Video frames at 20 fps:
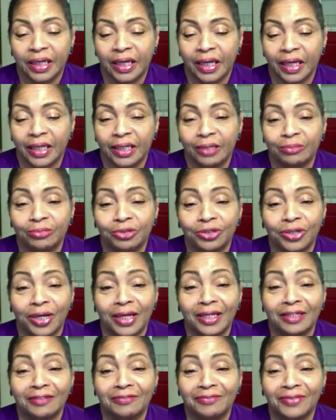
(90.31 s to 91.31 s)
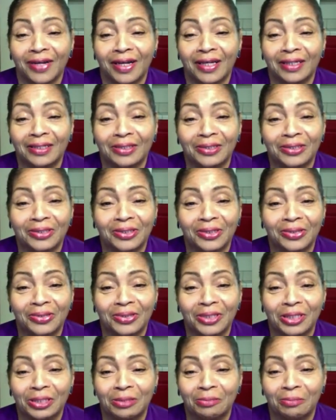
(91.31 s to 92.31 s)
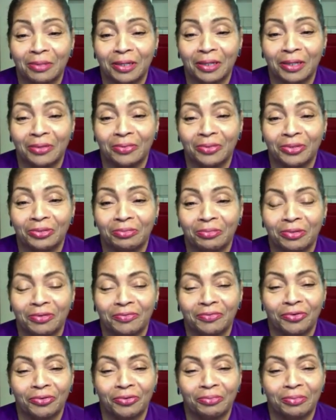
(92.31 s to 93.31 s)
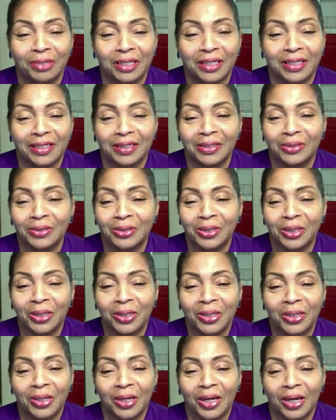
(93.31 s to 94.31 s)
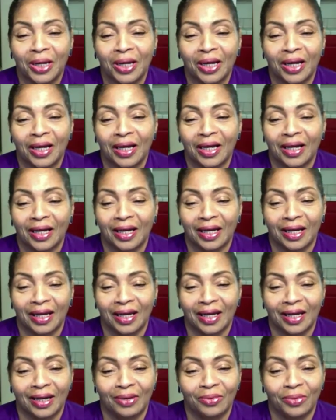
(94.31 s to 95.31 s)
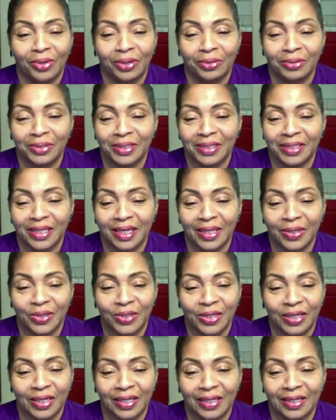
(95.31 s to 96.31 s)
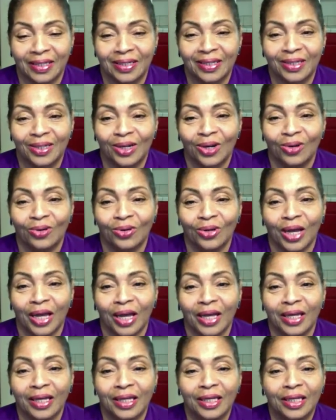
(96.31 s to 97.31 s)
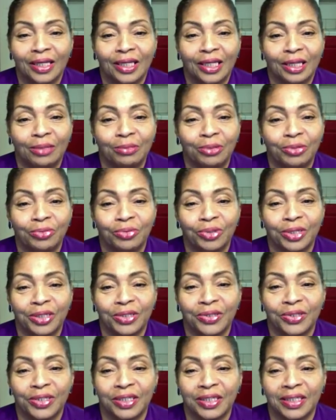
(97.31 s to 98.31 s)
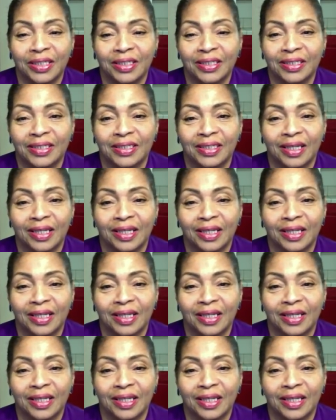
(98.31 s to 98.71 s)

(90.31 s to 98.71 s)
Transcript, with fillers: And I'm trying to find it. so just bear with me for a minute. Ah, uh, where is that thing? Okay, let me read these.